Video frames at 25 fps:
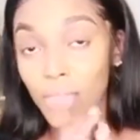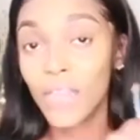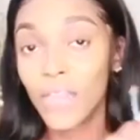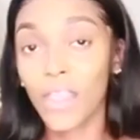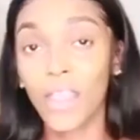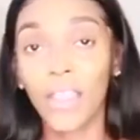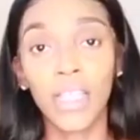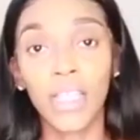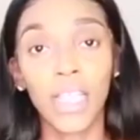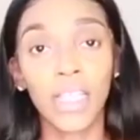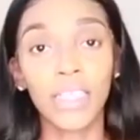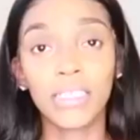
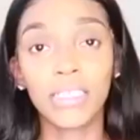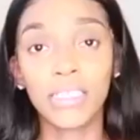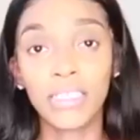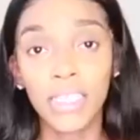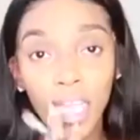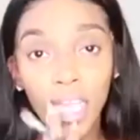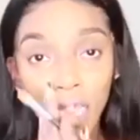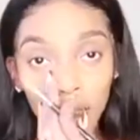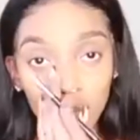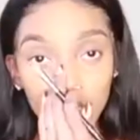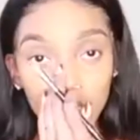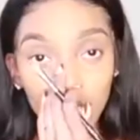And at the
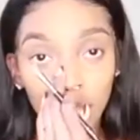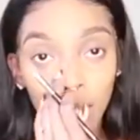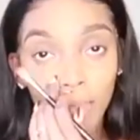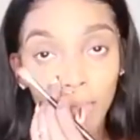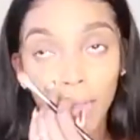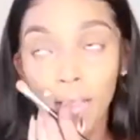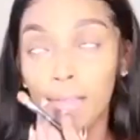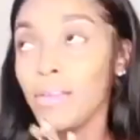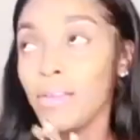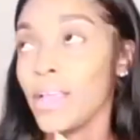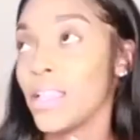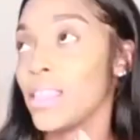same time,
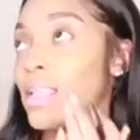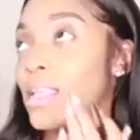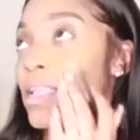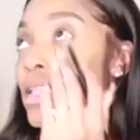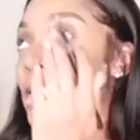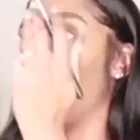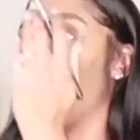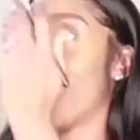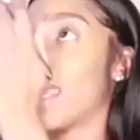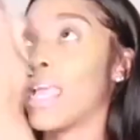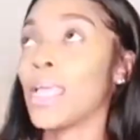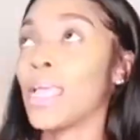now you got the
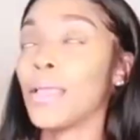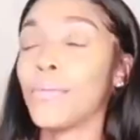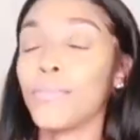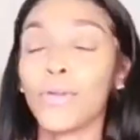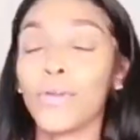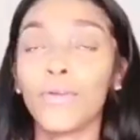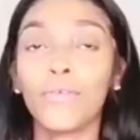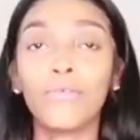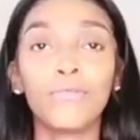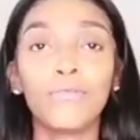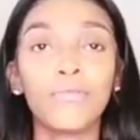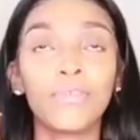
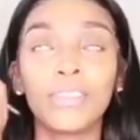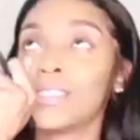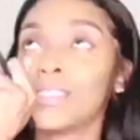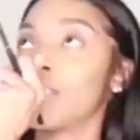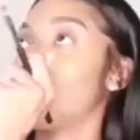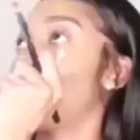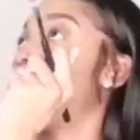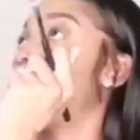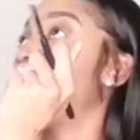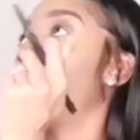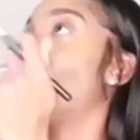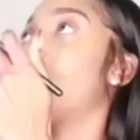neighbor who's
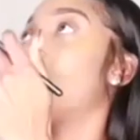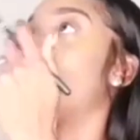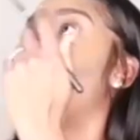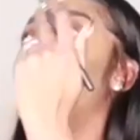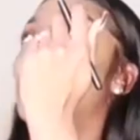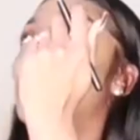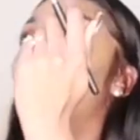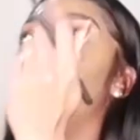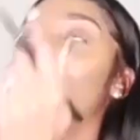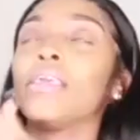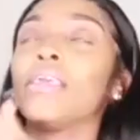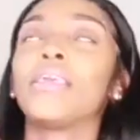
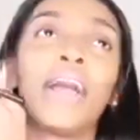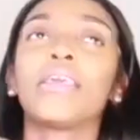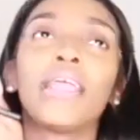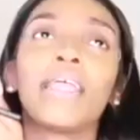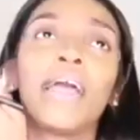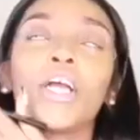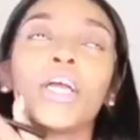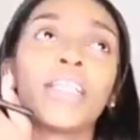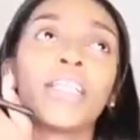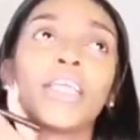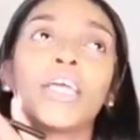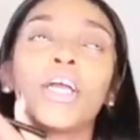peeking
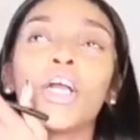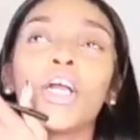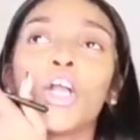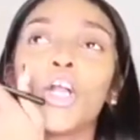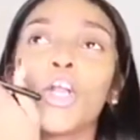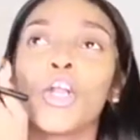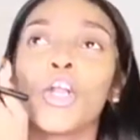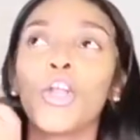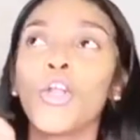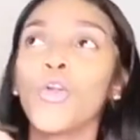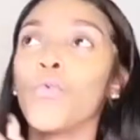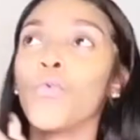out of
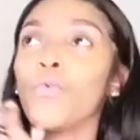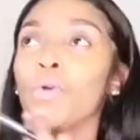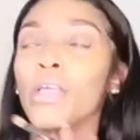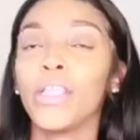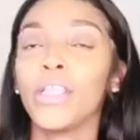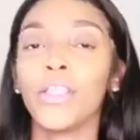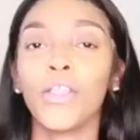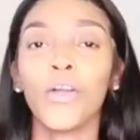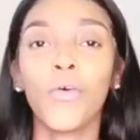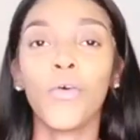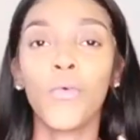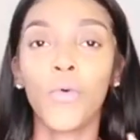her
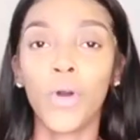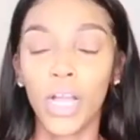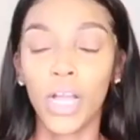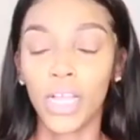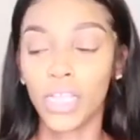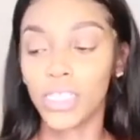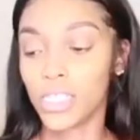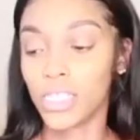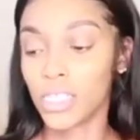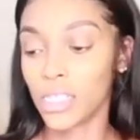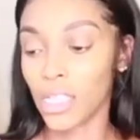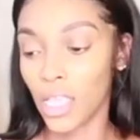window
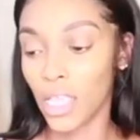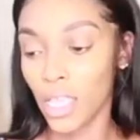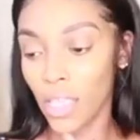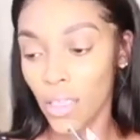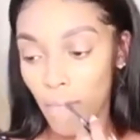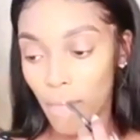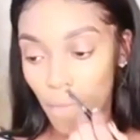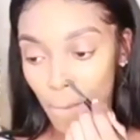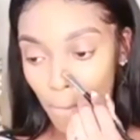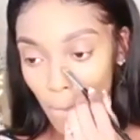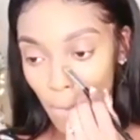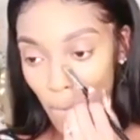watching
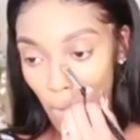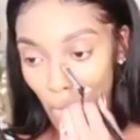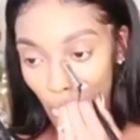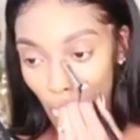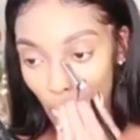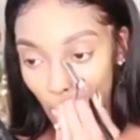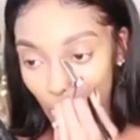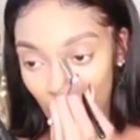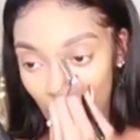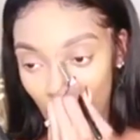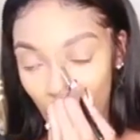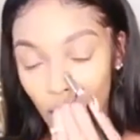it.
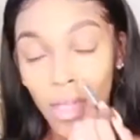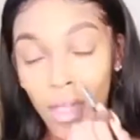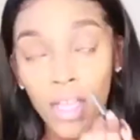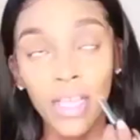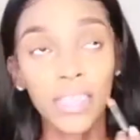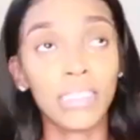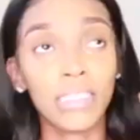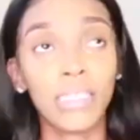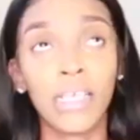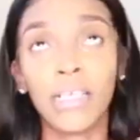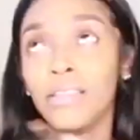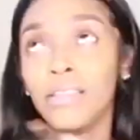The
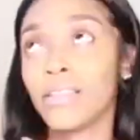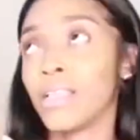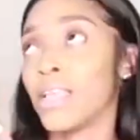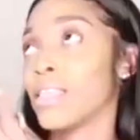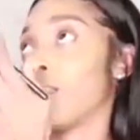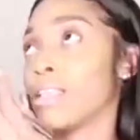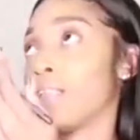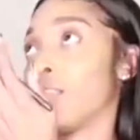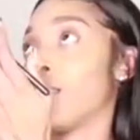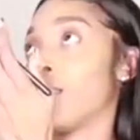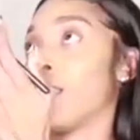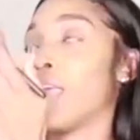aunt yelling at
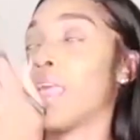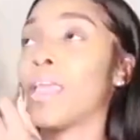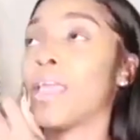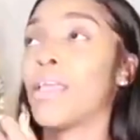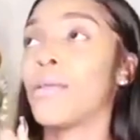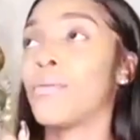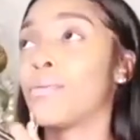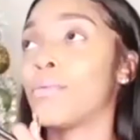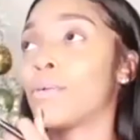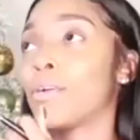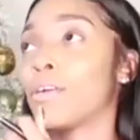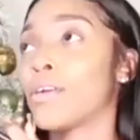the
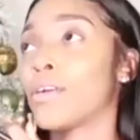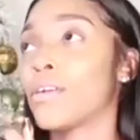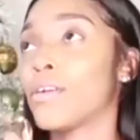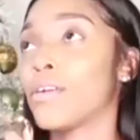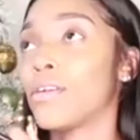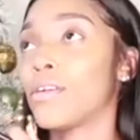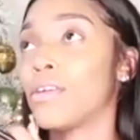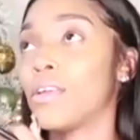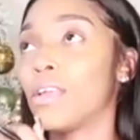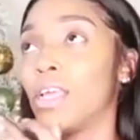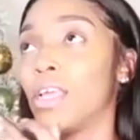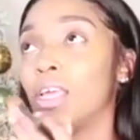neighbor.
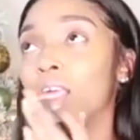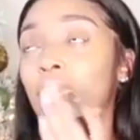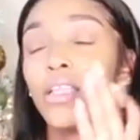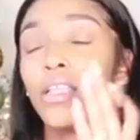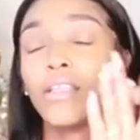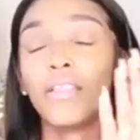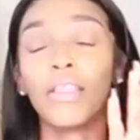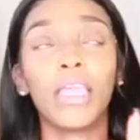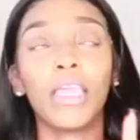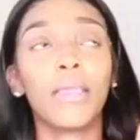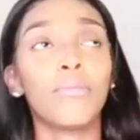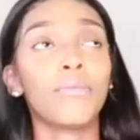The
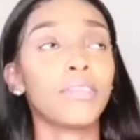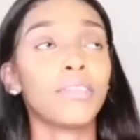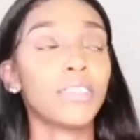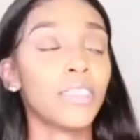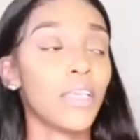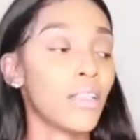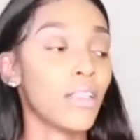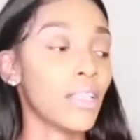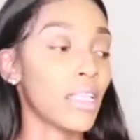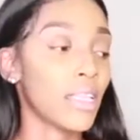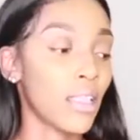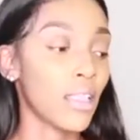neighbor's
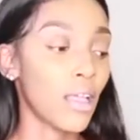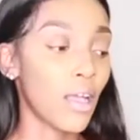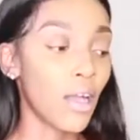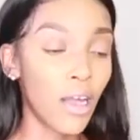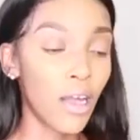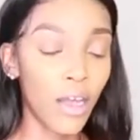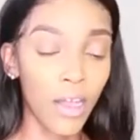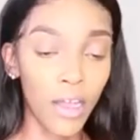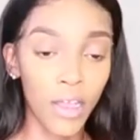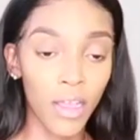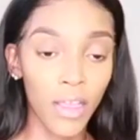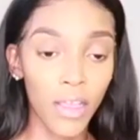yelling at the
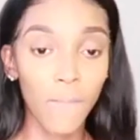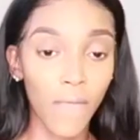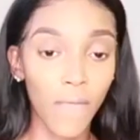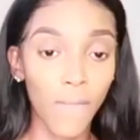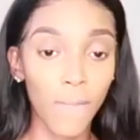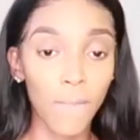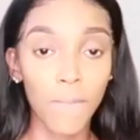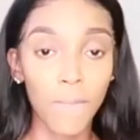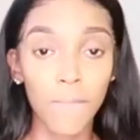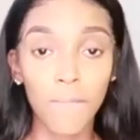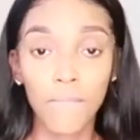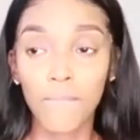aunt.
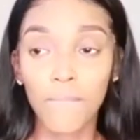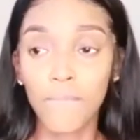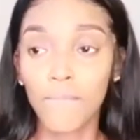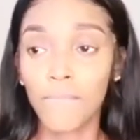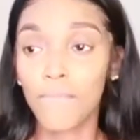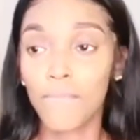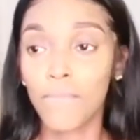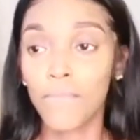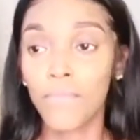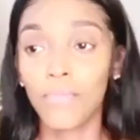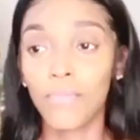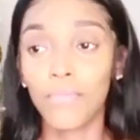
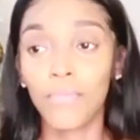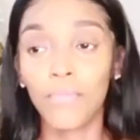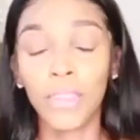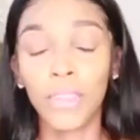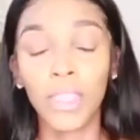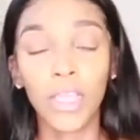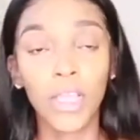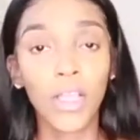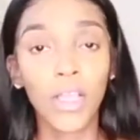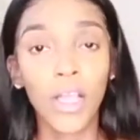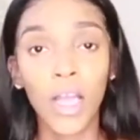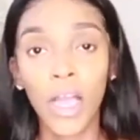
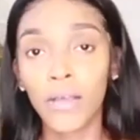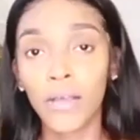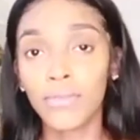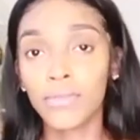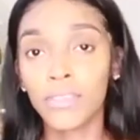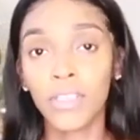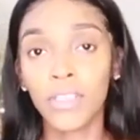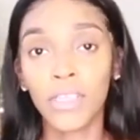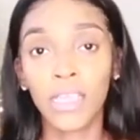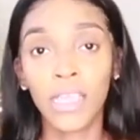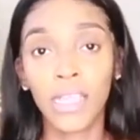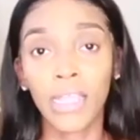The cops
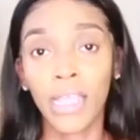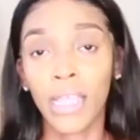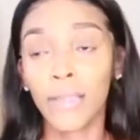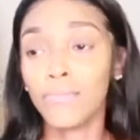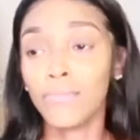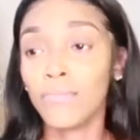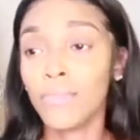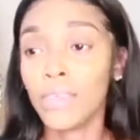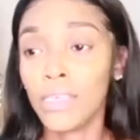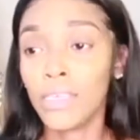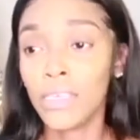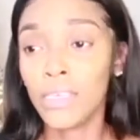looking at
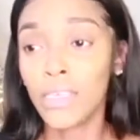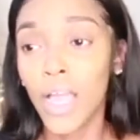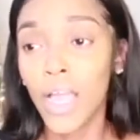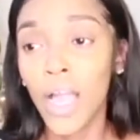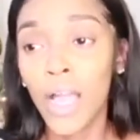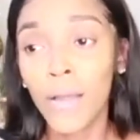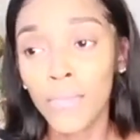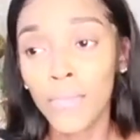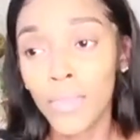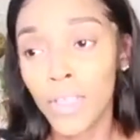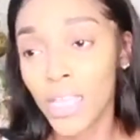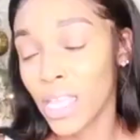me.
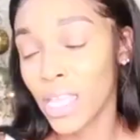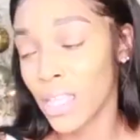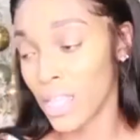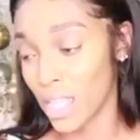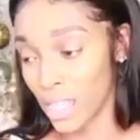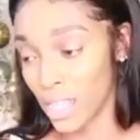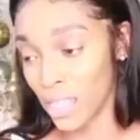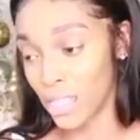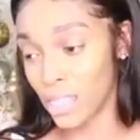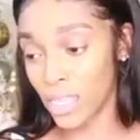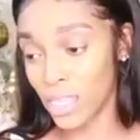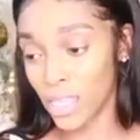I'm looking
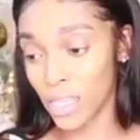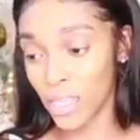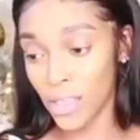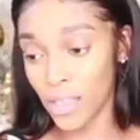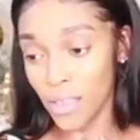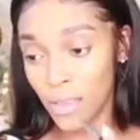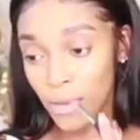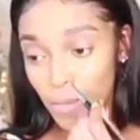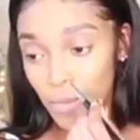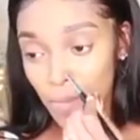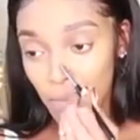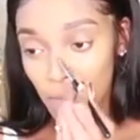at
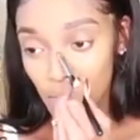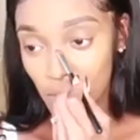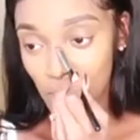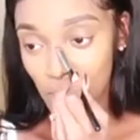them.